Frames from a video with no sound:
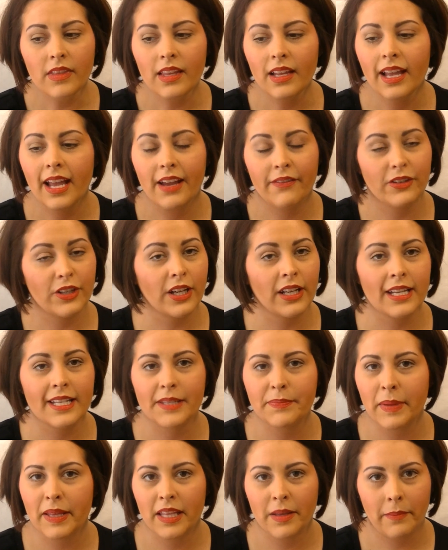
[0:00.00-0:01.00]
If you're going to
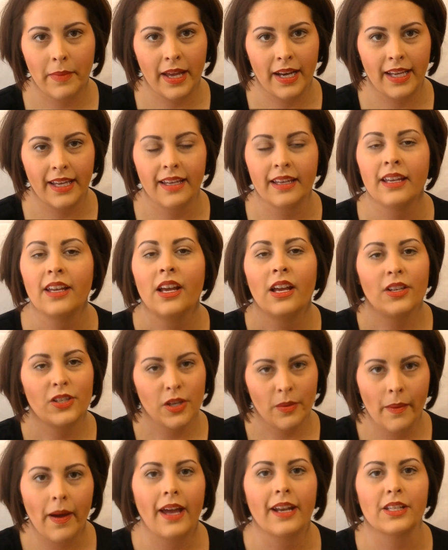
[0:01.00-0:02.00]
spend the money,
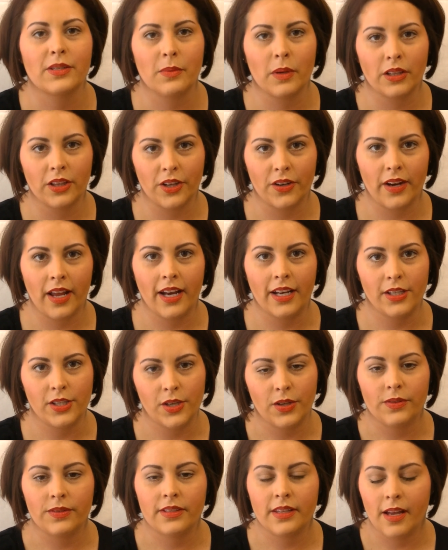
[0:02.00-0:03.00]
you might as well learn how to
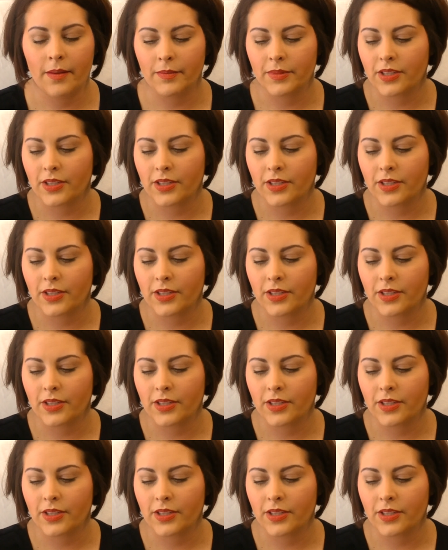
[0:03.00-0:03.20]
use them.